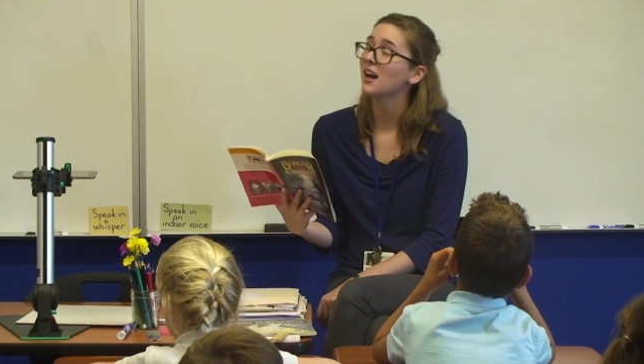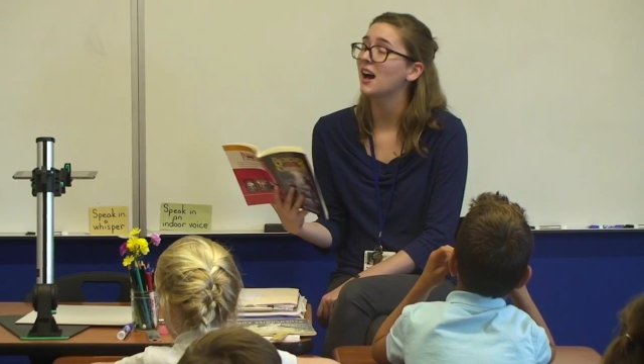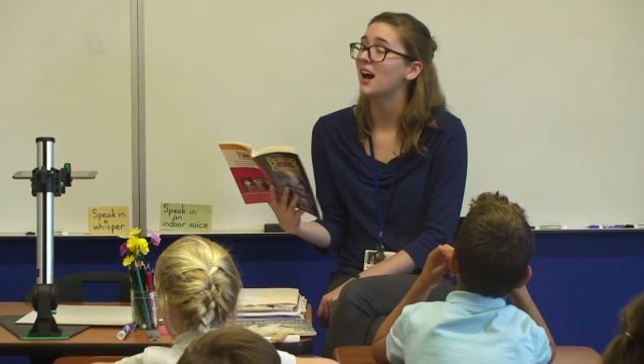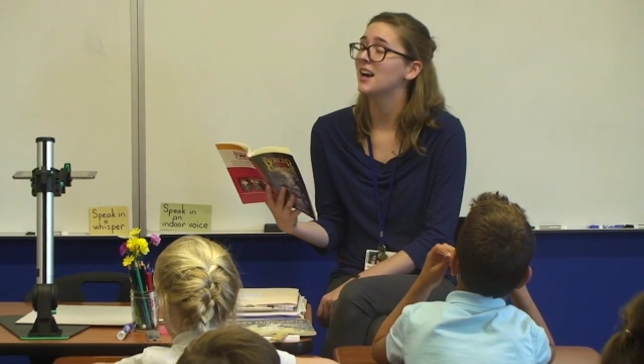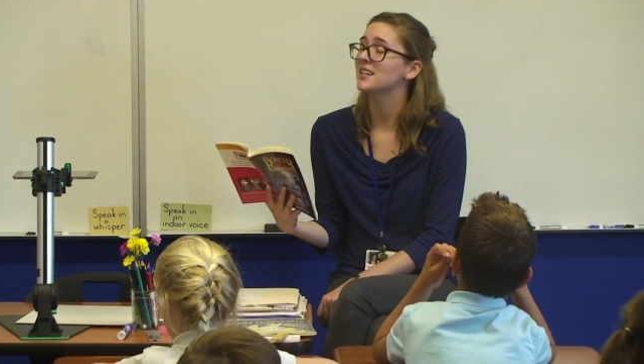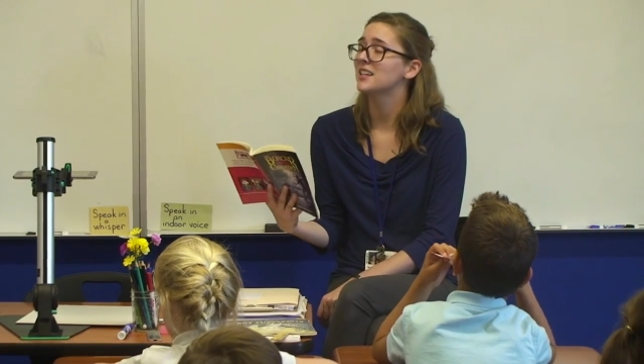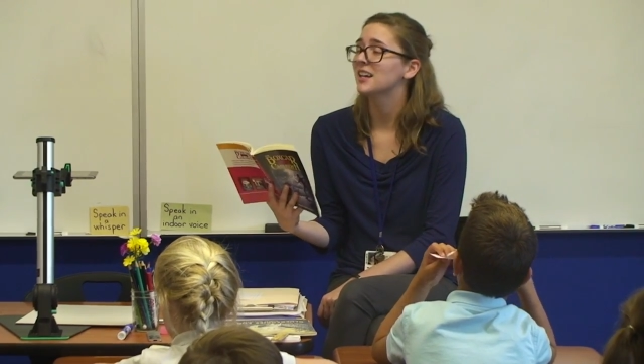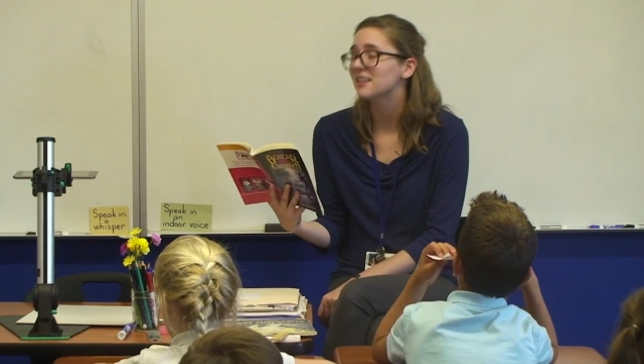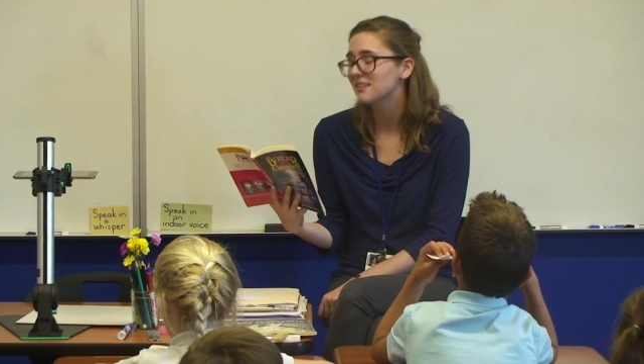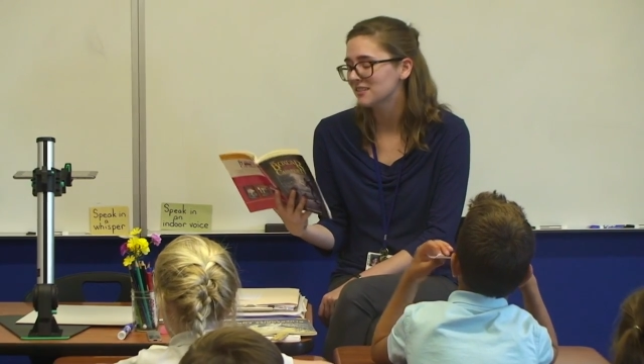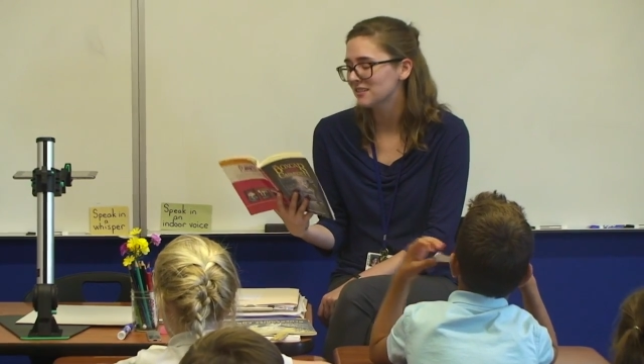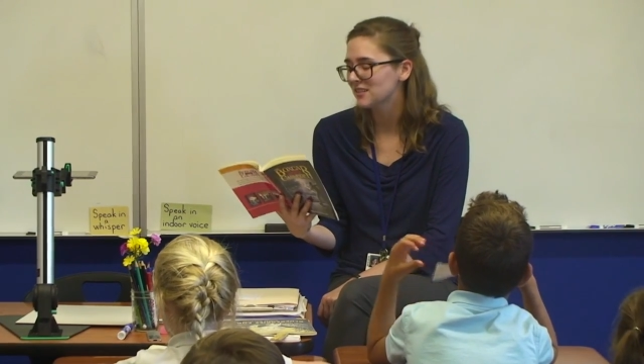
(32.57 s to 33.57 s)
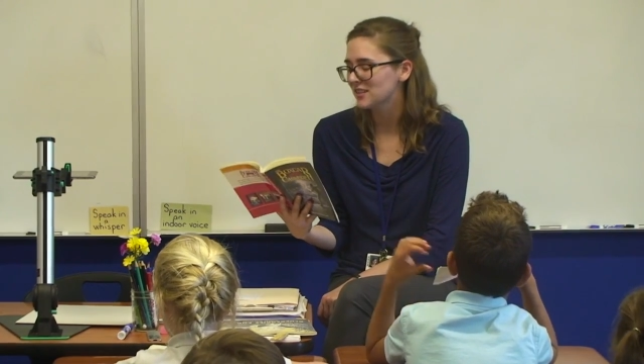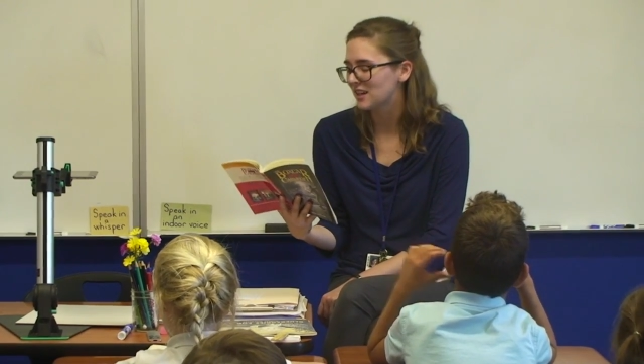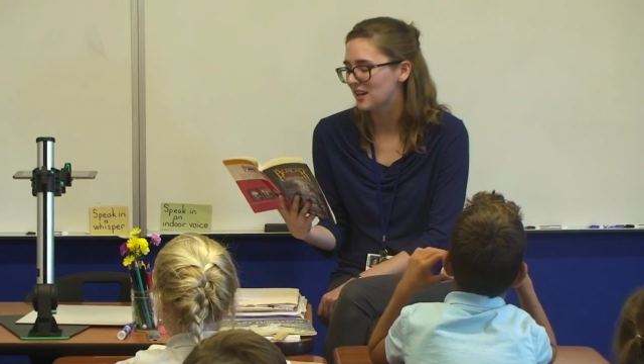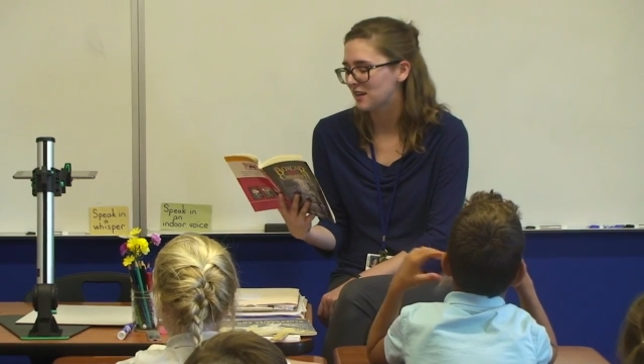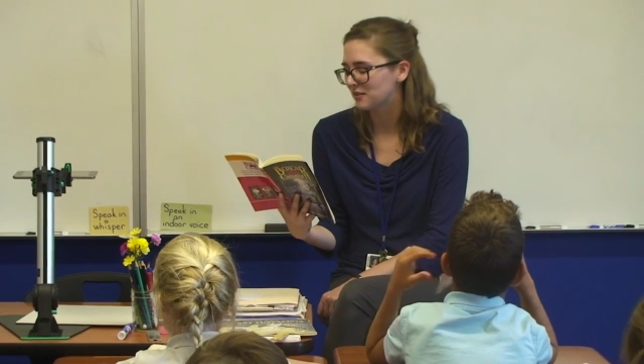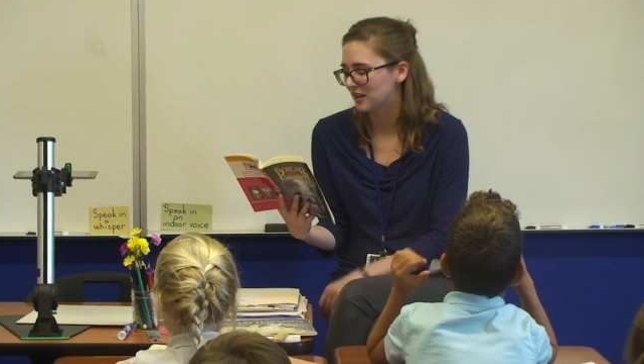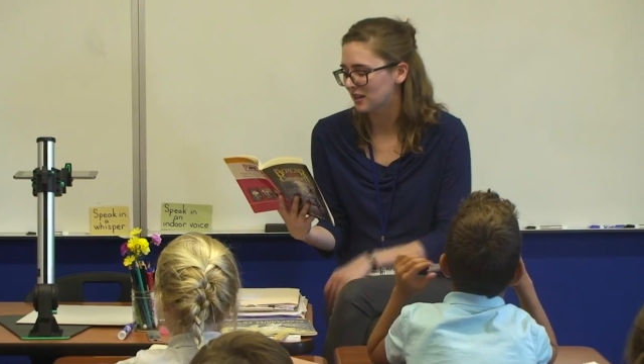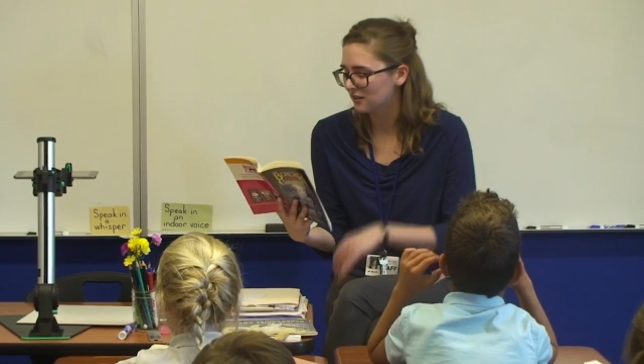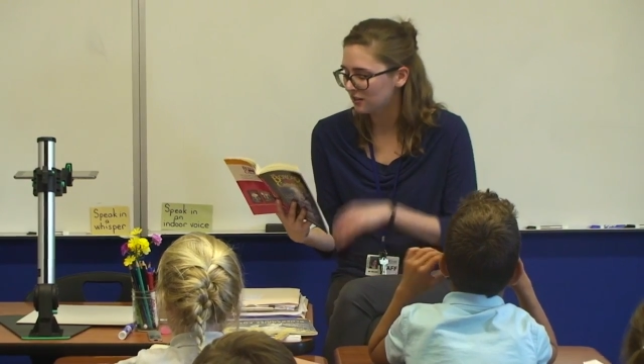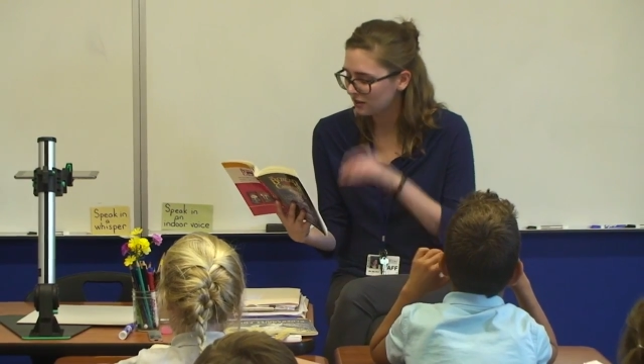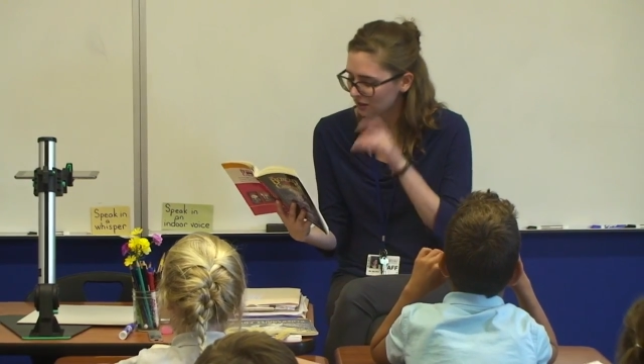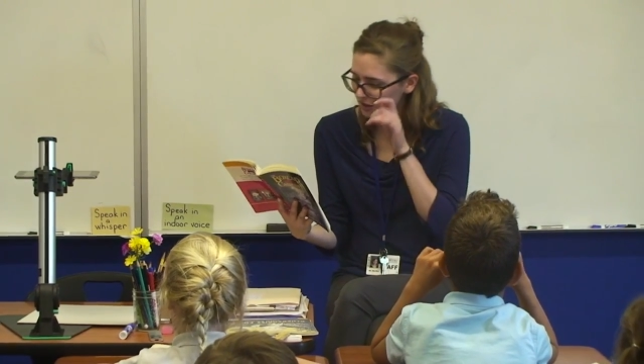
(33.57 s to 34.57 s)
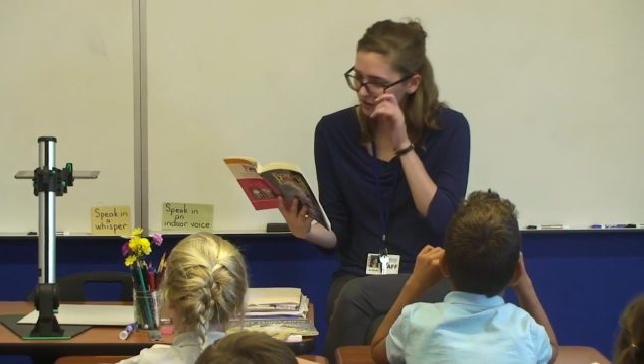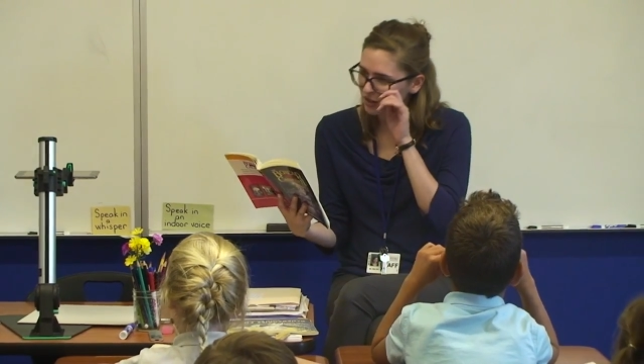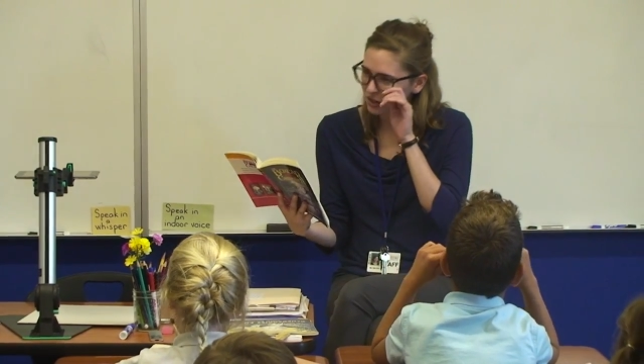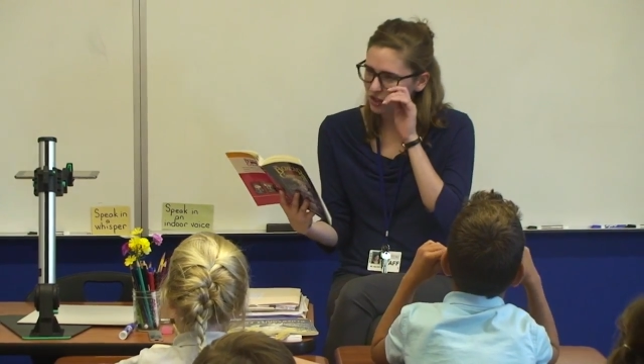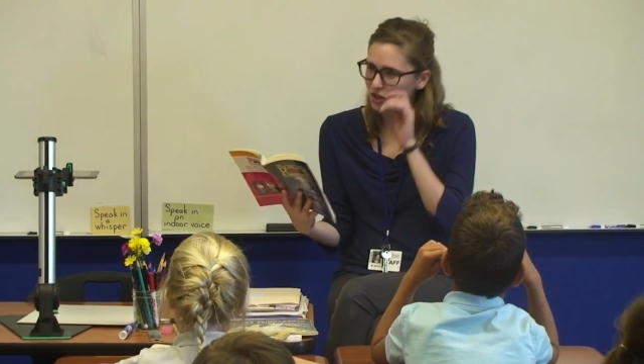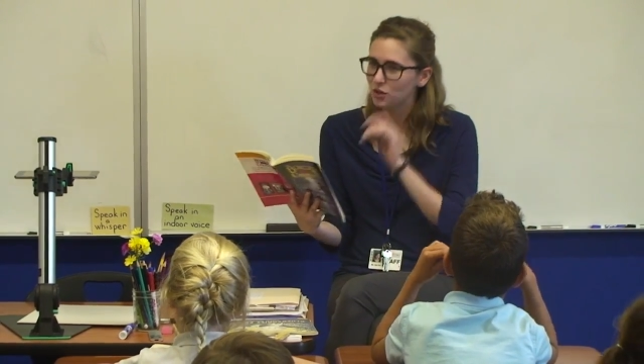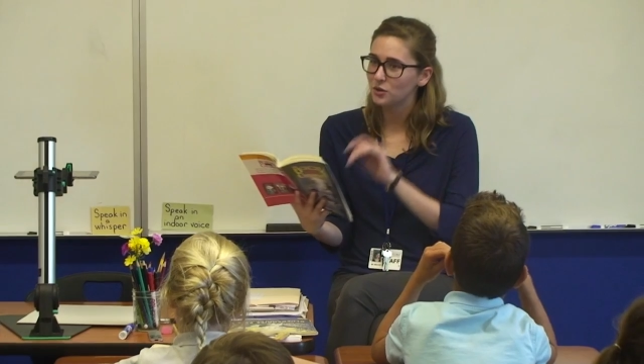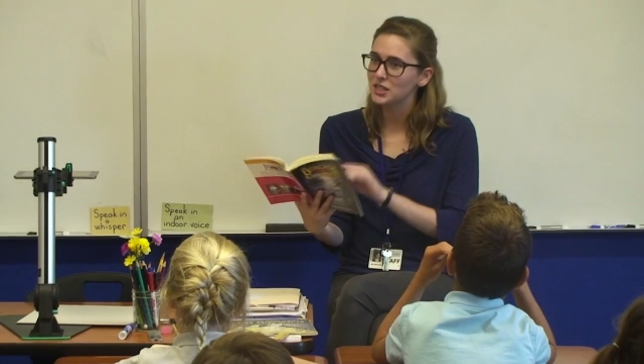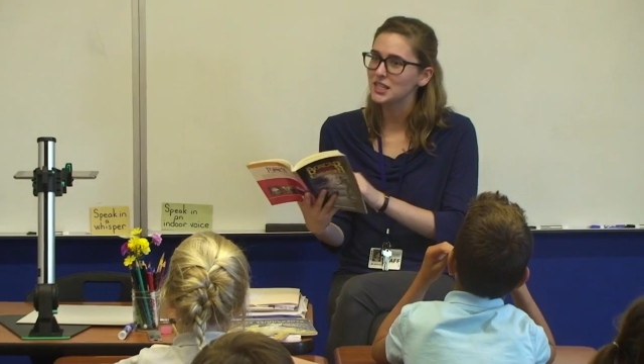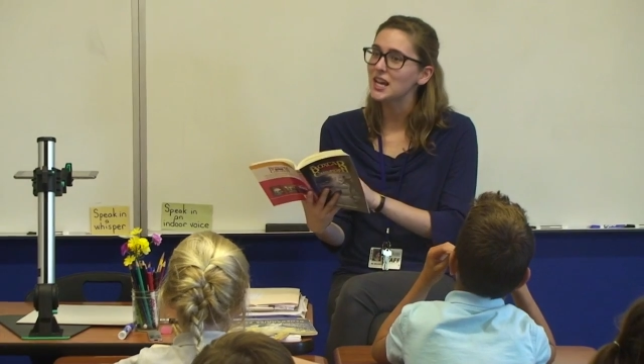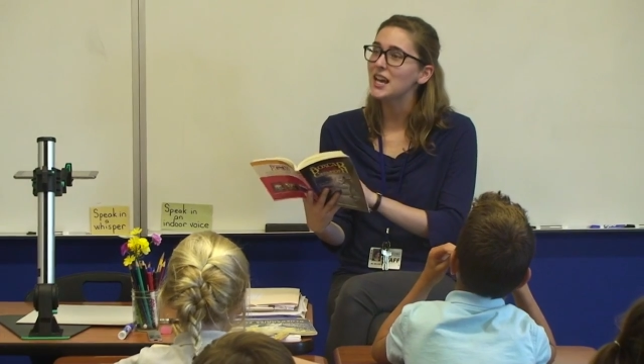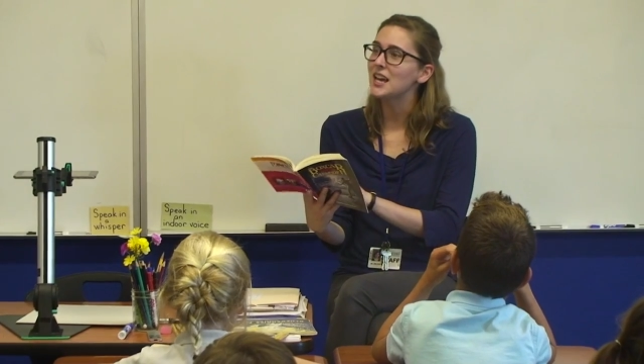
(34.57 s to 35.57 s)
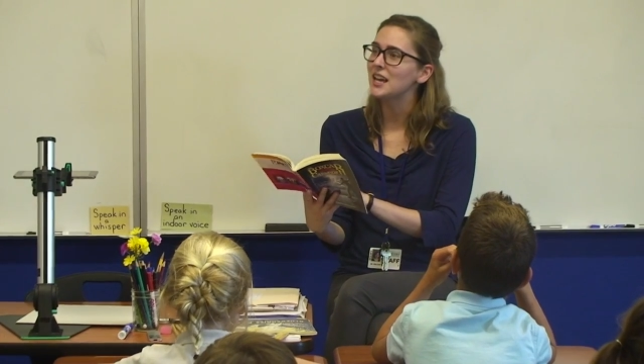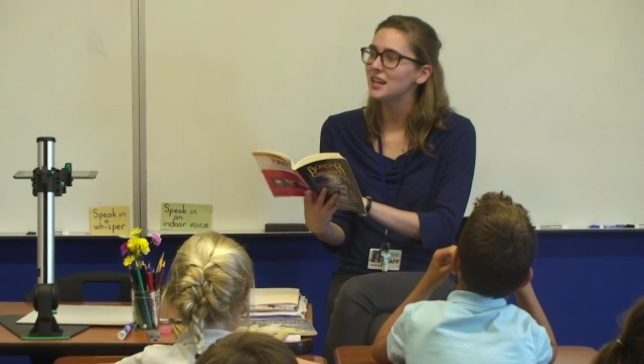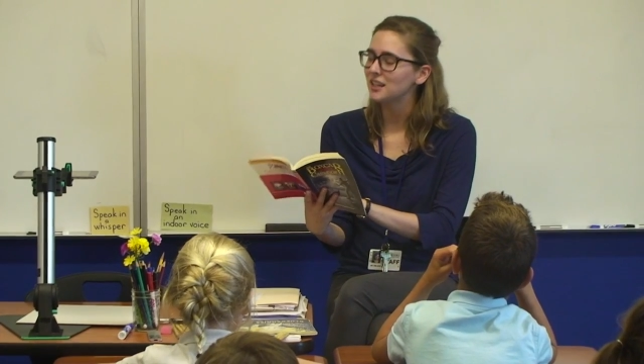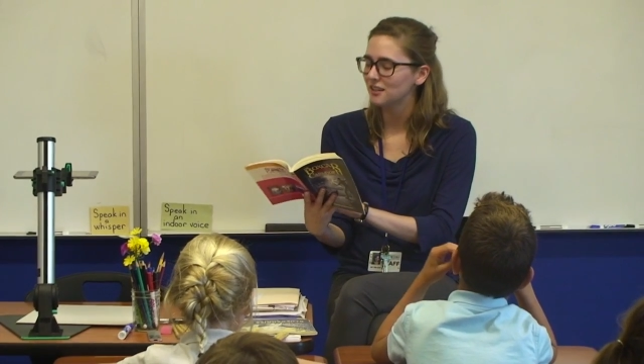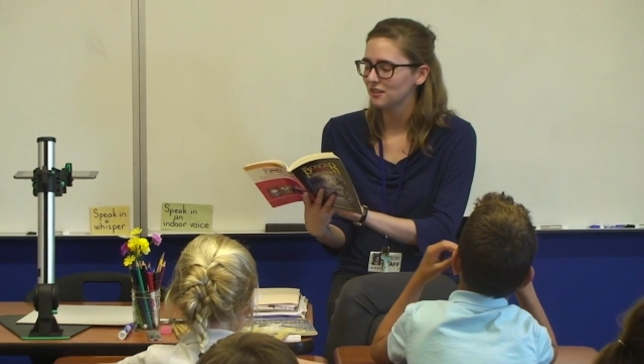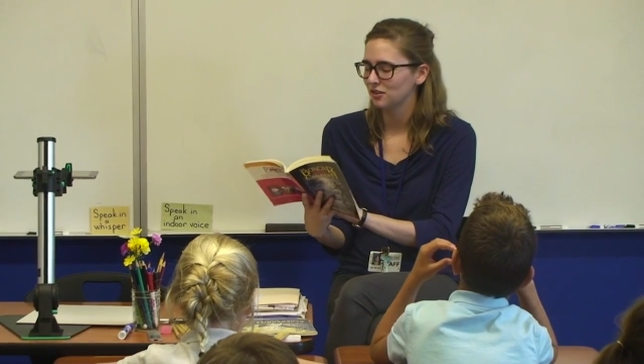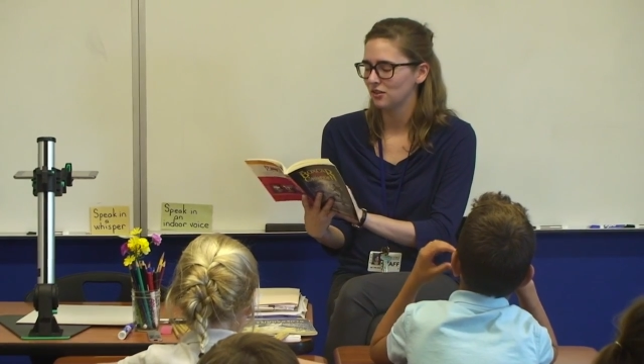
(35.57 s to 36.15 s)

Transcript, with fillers: I did, said Henry. You did?